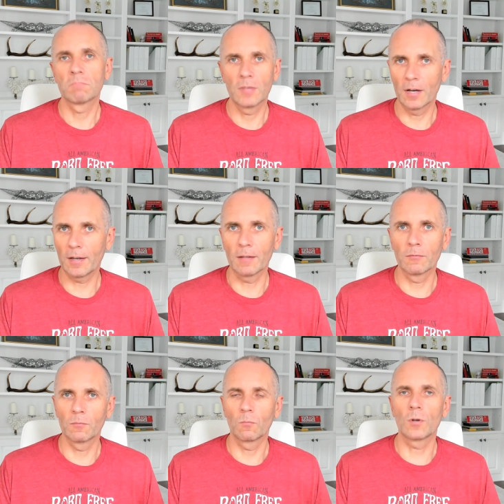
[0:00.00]

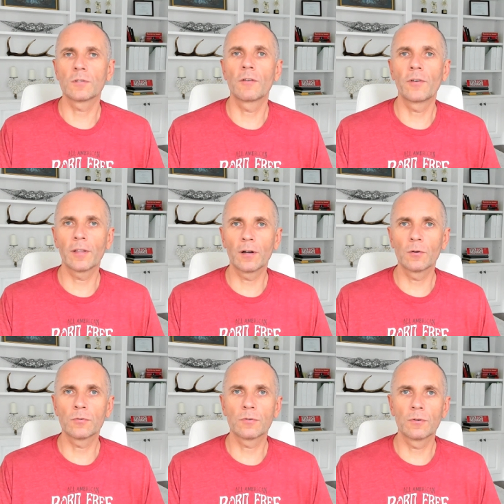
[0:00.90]
again, once everything
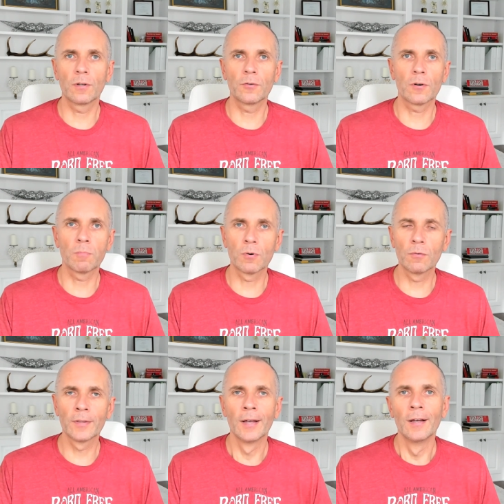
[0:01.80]
goes through and you're
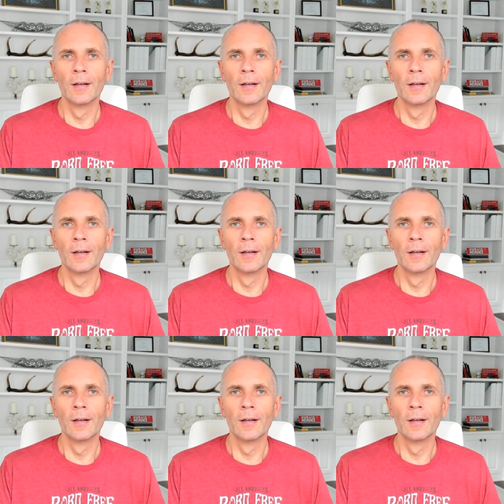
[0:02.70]
approved,